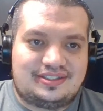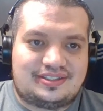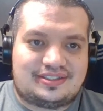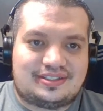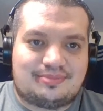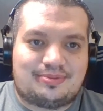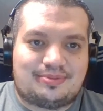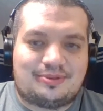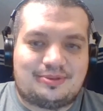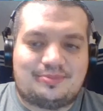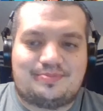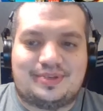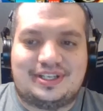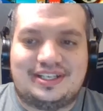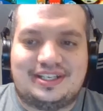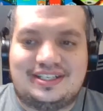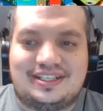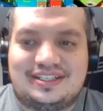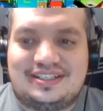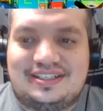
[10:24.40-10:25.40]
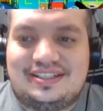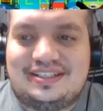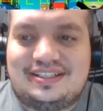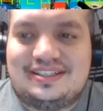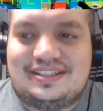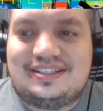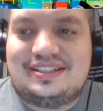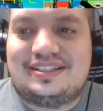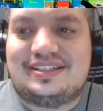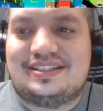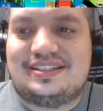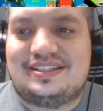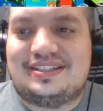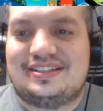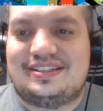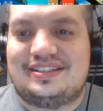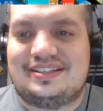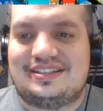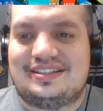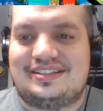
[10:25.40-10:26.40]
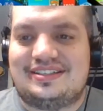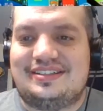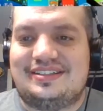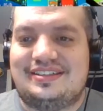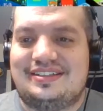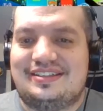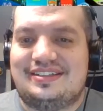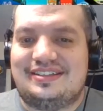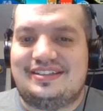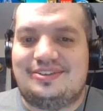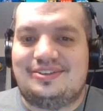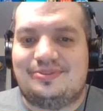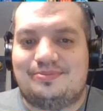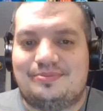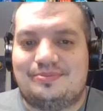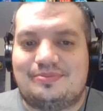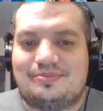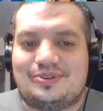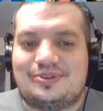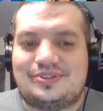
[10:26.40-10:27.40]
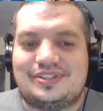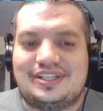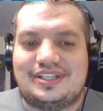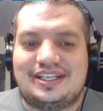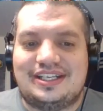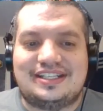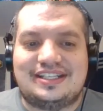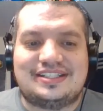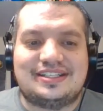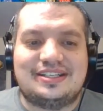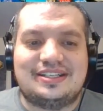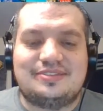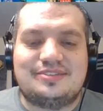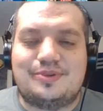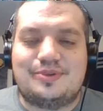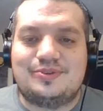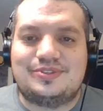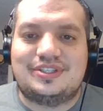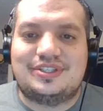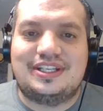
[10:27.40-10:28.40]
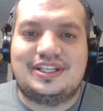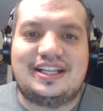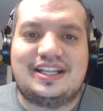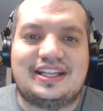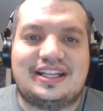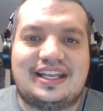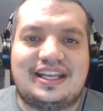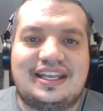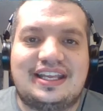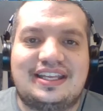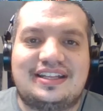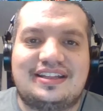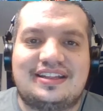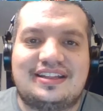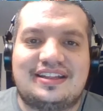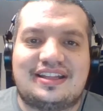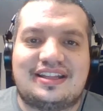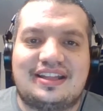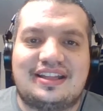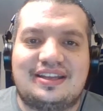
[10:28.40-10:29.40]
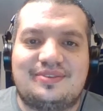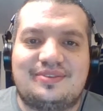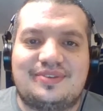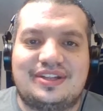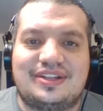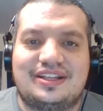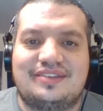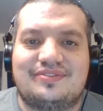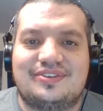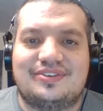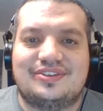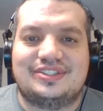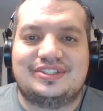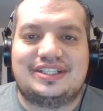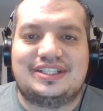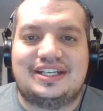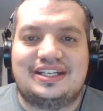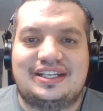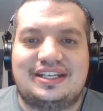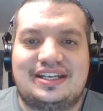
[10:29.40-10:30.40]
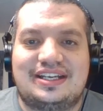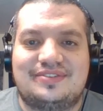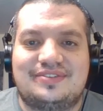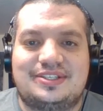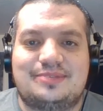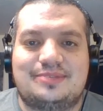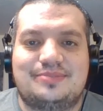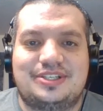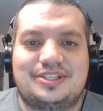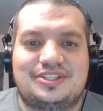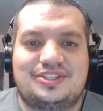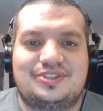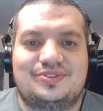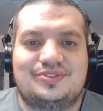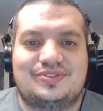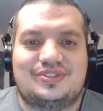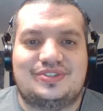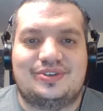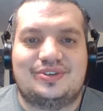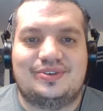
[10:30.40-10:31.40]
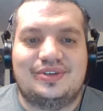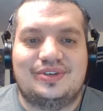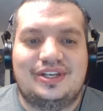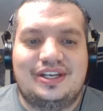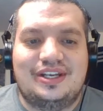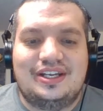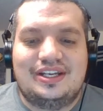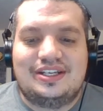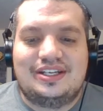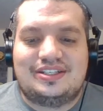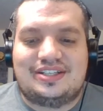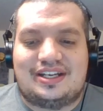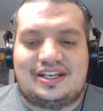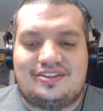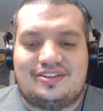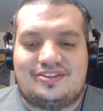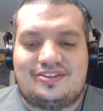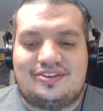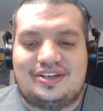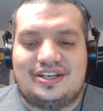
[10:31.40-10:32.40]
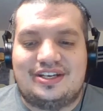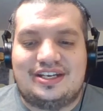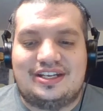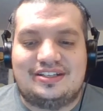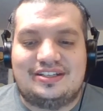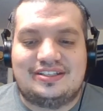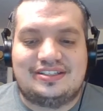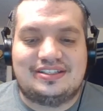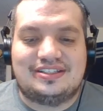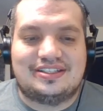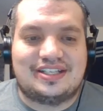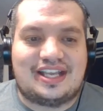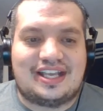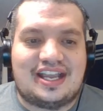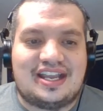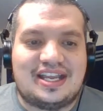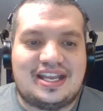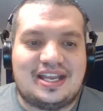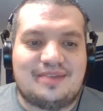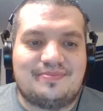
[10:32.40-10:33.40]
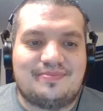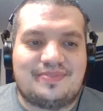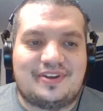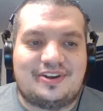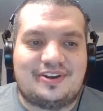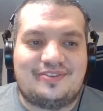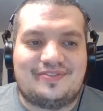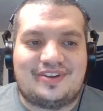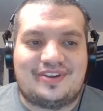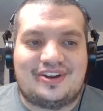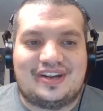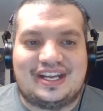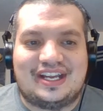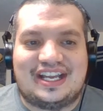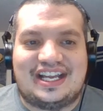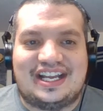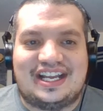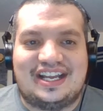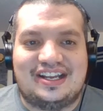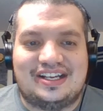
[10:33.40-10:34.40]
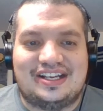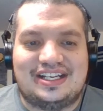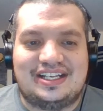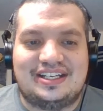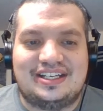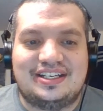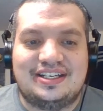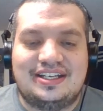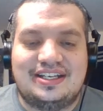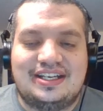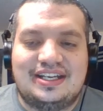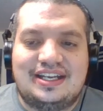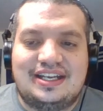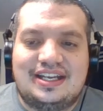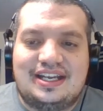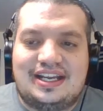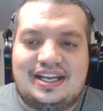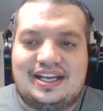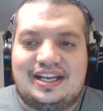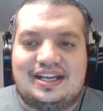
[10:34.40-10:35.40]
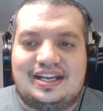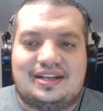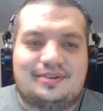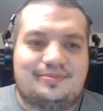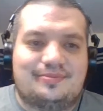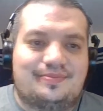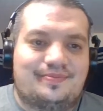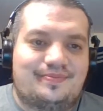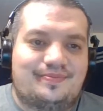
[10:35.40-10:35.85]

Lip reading: the bullpen, you know, mostly it's mostly the late relievers that have some issues. You know, Jonathan Hernandez is a guy I'm very, very high on. As